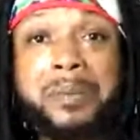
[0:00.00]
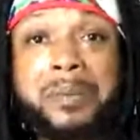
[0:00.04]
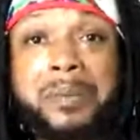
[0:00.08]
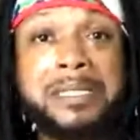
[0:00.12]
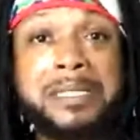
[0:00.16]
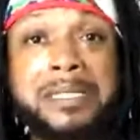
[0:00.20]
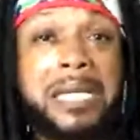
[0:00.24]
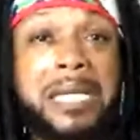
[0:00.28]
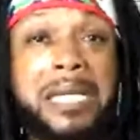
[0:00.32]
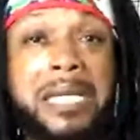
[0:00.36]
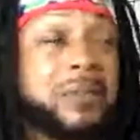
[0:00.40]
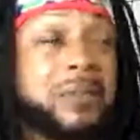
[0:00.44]

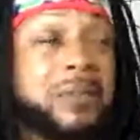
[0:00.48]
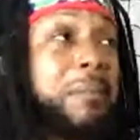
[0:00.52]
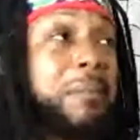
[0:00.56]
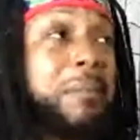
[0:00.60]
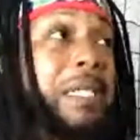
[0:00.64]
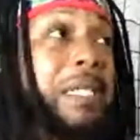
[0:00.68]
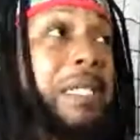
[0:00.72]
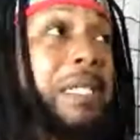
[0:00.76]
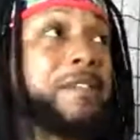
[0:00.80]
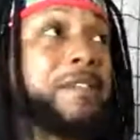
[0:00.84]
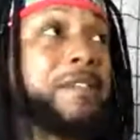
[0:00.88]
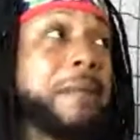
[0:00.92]
What's that going to
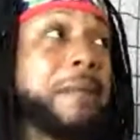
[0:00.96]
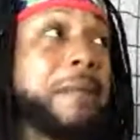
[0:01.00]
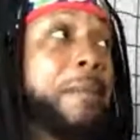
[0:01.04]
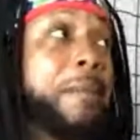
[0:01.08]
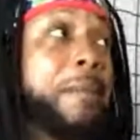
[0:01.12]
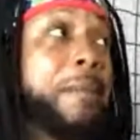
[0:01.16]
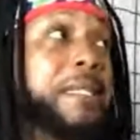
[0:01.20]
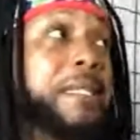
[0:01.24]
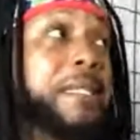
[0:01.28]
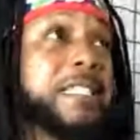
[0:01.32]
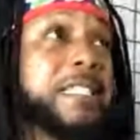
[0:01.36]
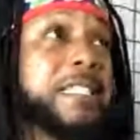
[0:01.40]
mean for my
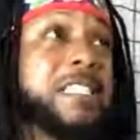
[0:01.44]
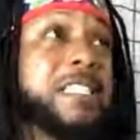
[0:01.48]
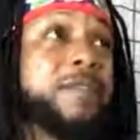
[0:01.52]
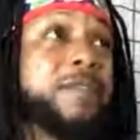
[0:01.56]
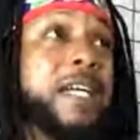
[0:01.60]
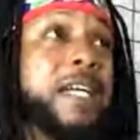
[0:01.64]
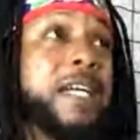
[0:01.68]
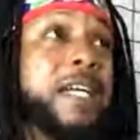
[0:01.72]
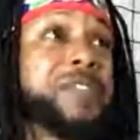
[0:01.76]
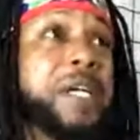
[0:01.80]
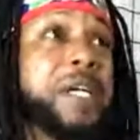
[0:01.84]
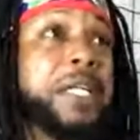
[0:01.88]
business if
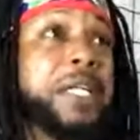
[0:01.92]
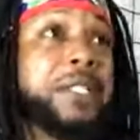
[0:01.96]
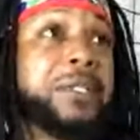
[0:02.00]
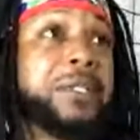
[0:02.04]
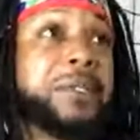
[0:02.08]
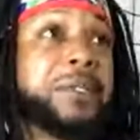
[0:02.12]
I try to